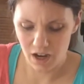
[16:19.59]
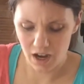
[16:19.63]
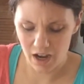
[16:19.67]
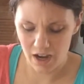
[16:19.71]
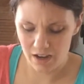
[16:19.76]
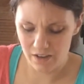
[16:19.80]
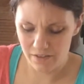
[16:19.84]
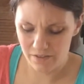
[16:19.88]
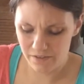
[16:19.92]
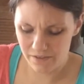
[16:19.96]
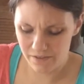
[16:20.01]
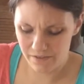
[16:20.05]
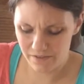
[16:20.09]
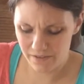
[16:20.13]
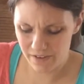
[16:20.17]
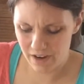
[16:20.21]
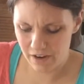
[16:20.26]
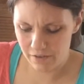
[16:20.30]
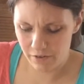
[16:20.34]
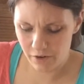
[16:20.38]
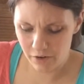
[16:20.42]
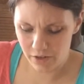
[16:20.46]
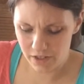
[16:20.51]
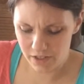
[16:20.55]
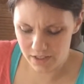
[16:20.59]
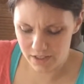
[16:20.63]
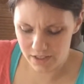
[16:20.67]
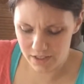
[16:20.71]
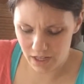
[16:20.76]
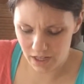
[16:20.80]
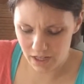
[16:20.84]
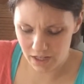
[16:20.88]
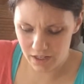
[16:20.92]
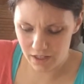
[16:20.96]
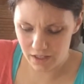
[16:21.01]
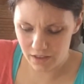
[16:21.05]
I've always
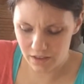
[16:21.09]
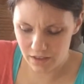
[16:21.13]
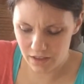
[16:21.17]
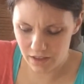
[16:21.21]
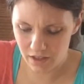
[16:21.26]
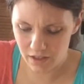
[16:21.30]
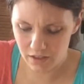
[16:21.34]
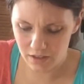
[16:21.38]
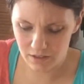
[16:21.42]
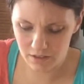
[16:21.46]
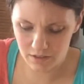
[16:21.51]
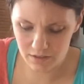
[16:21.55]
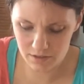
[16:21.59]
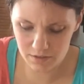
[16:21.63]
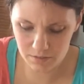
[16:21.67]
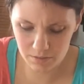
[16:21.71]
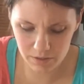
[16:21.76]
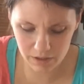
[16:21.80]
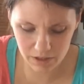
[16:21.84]
dated things,